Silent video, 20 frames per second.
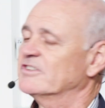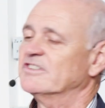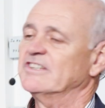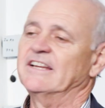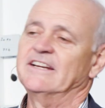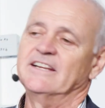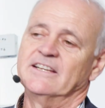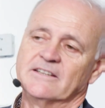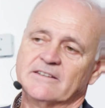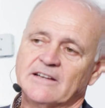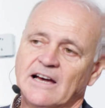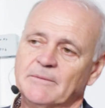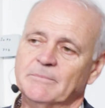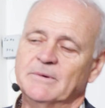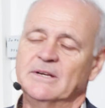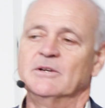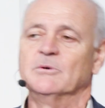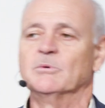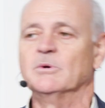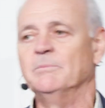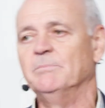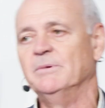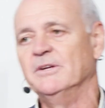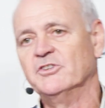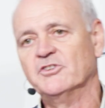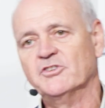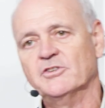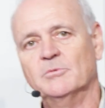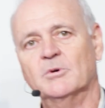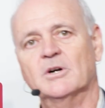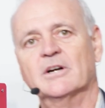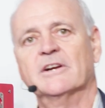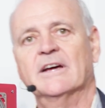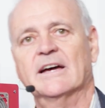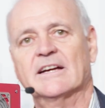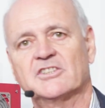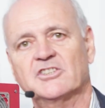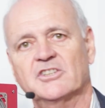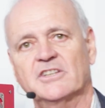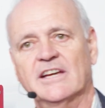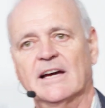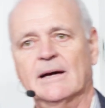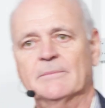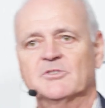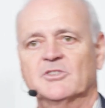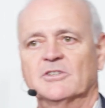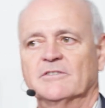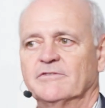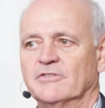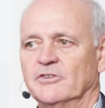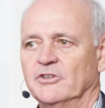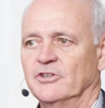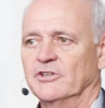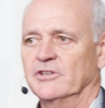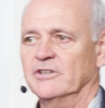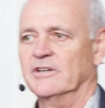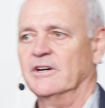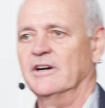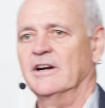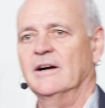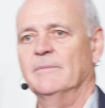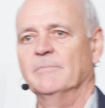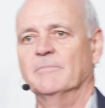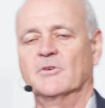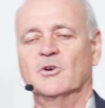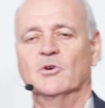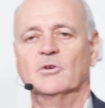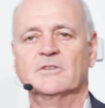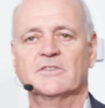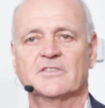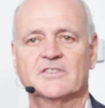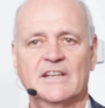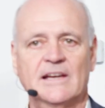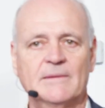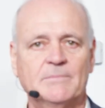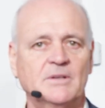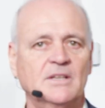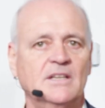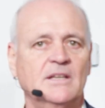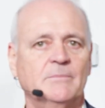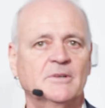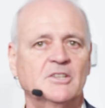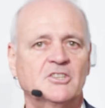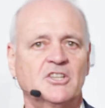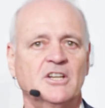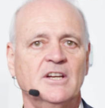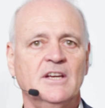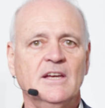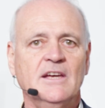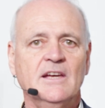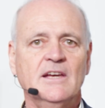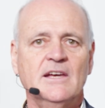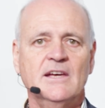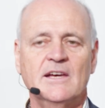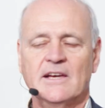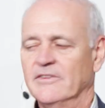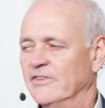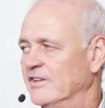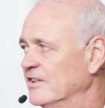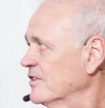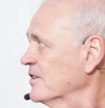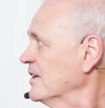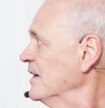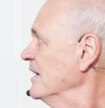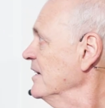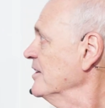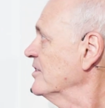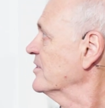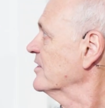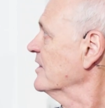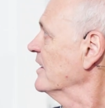set it how many repeats you want to actually capture for your golden sample image. In this case,